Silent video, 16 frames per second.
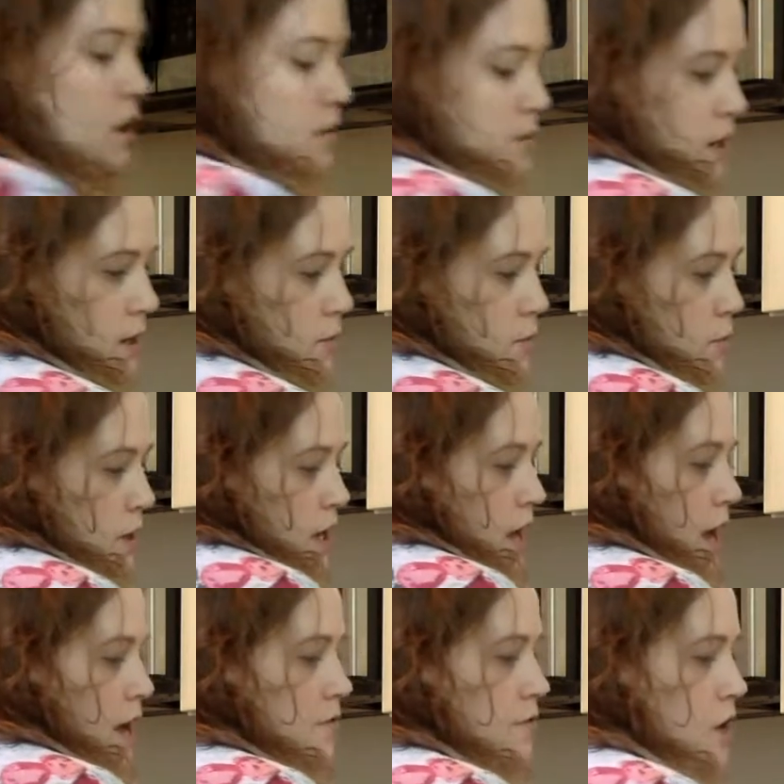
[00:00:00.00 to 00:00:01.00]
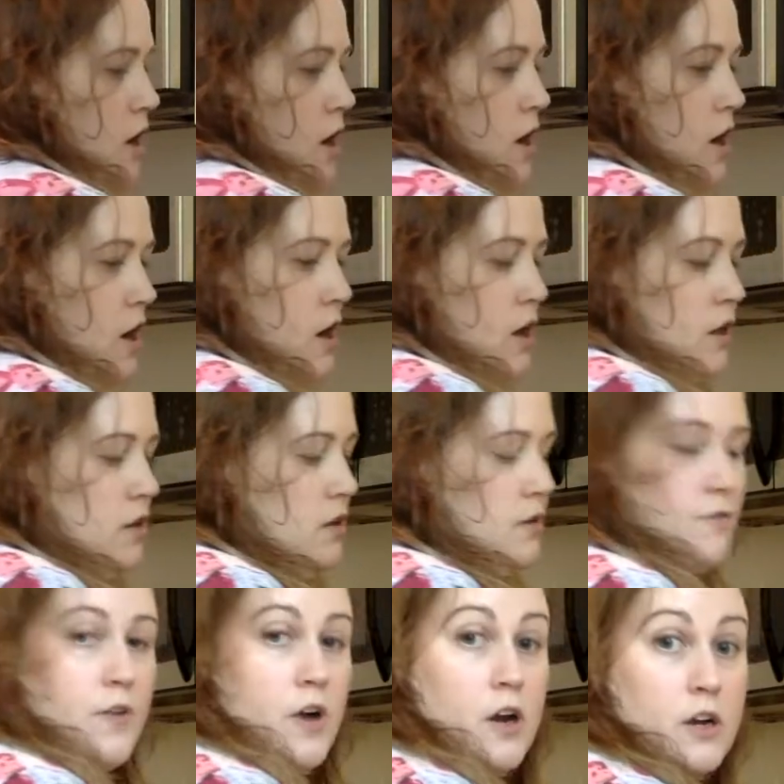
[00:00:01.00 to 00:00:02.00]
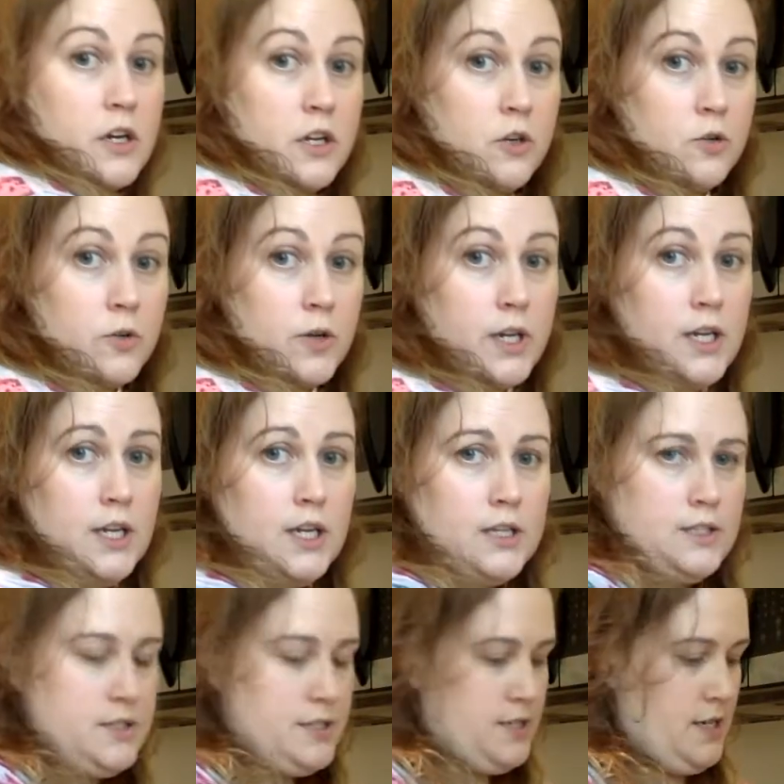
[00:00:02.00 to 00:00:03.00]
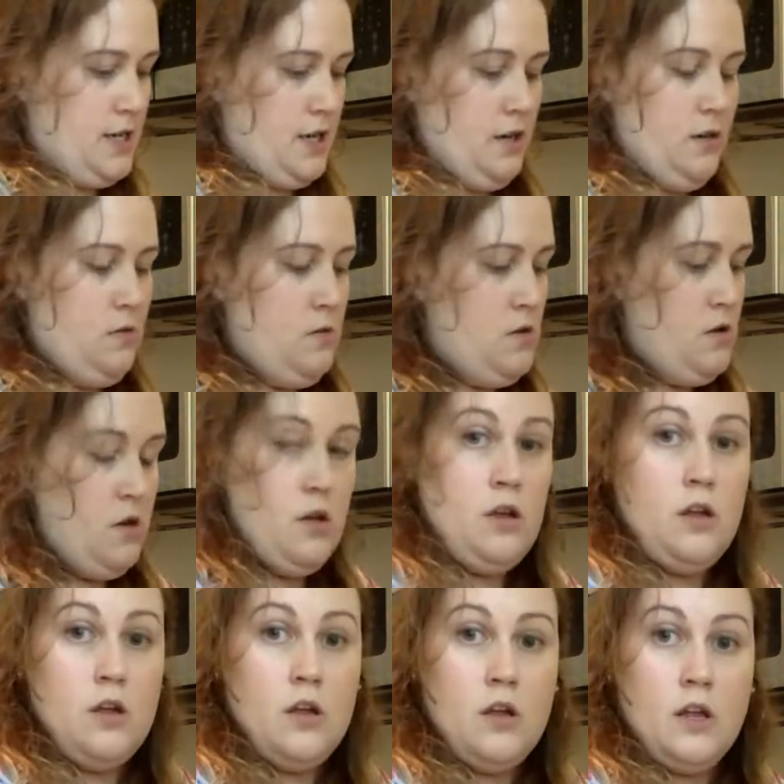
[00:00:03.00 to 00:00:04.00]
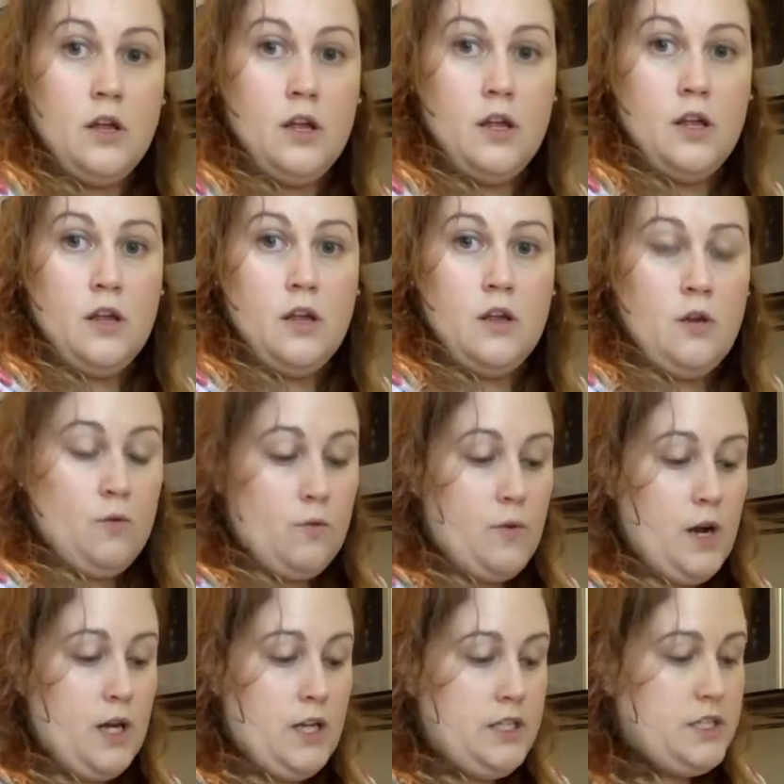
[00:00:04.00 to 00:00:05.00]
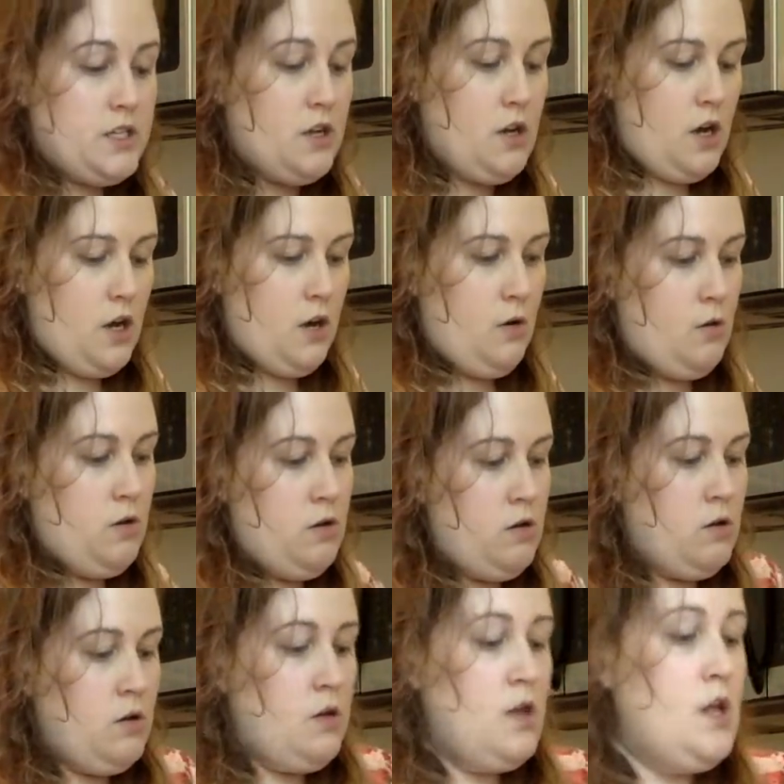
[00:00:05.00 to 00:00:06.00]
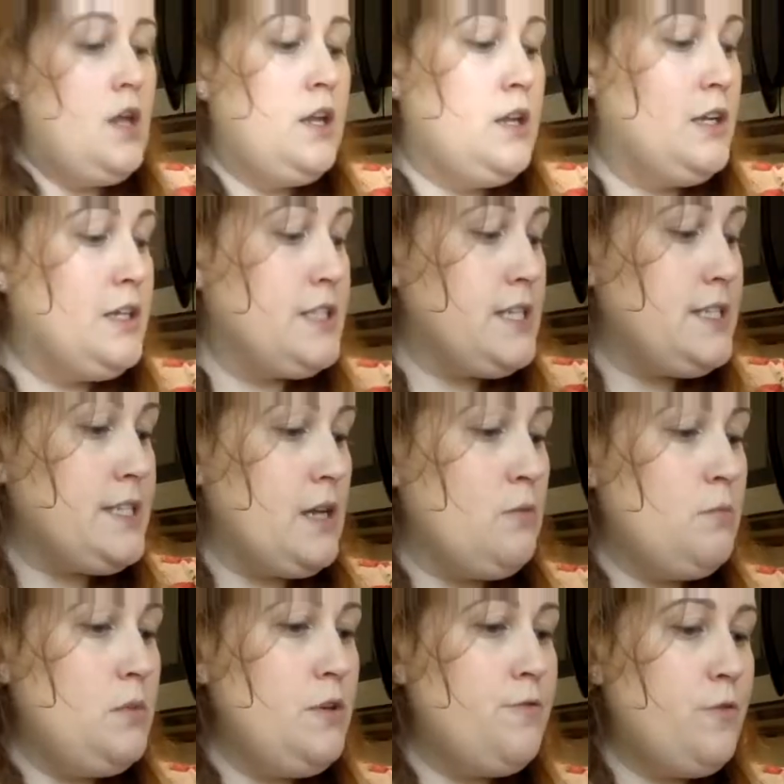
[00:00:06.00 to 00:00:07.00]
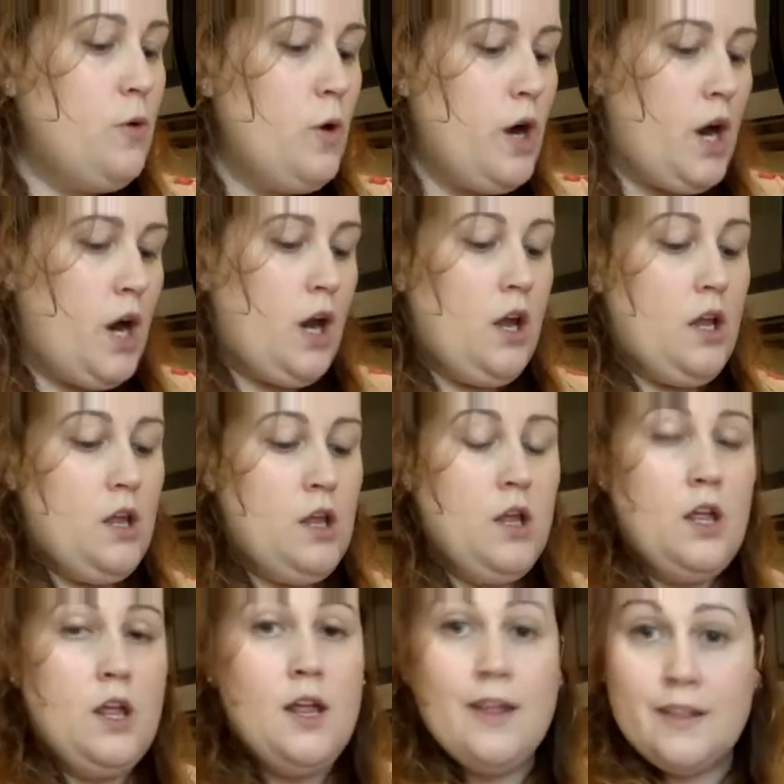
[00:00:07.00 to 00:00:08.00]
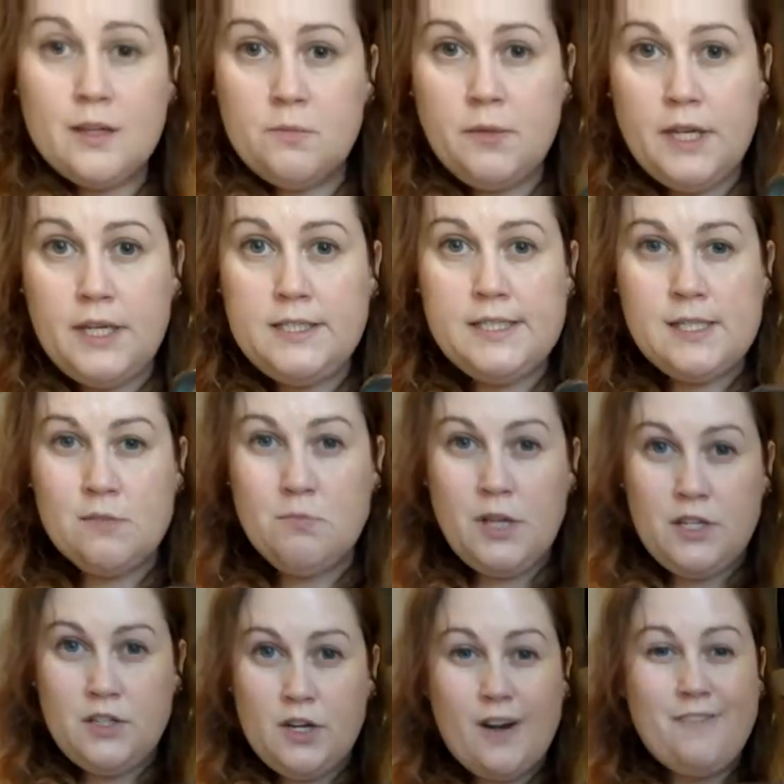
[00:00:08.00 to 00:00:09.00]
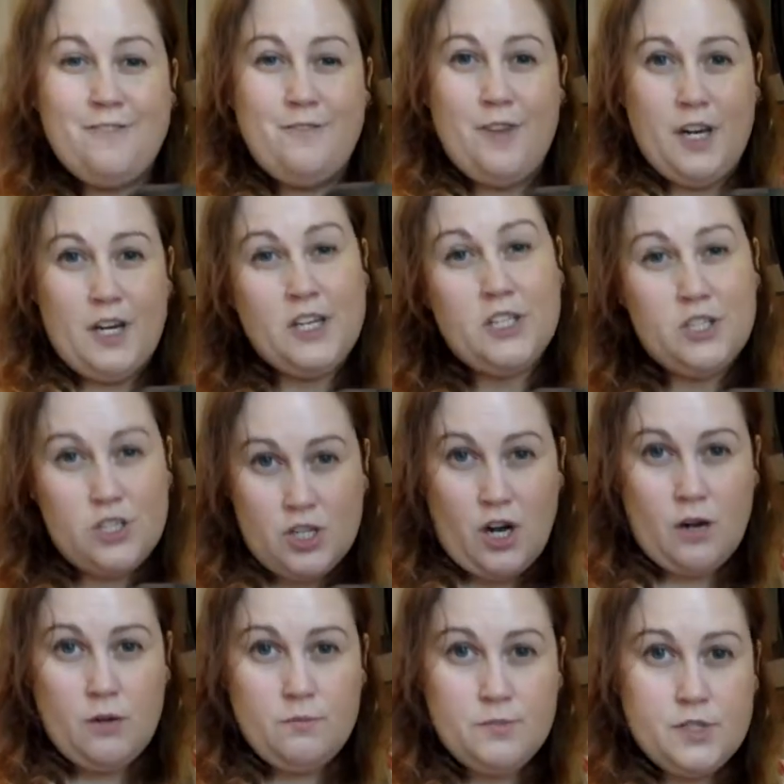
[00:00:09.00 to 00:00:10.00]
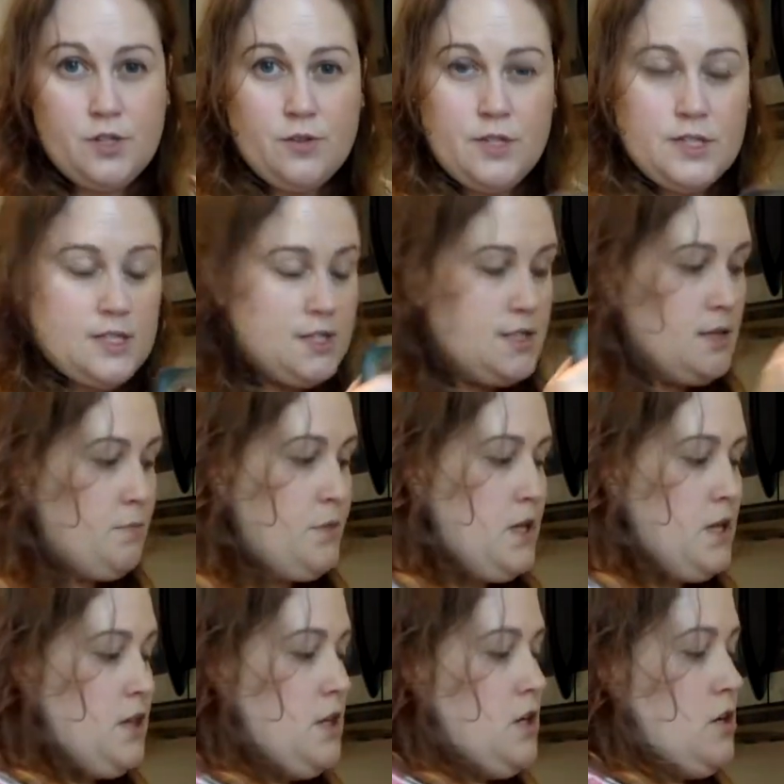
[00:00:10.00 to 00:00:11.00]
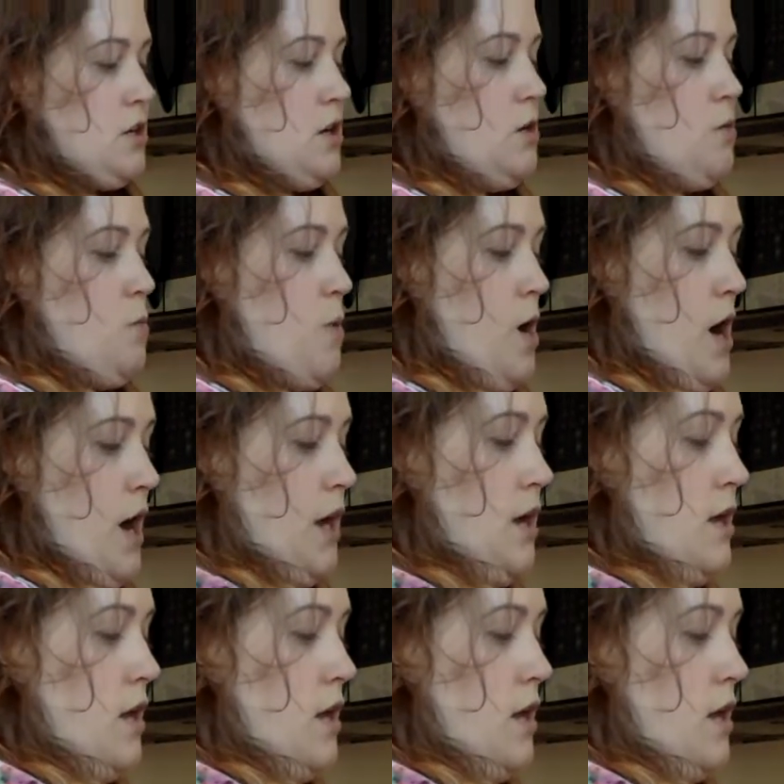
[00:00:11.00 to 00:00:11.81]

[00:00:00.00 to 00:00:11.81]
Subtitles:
right, we have all of our ingredients now ready to go. Now, as I said before, the blades in the blender are very sharp, so this is something that you're going to want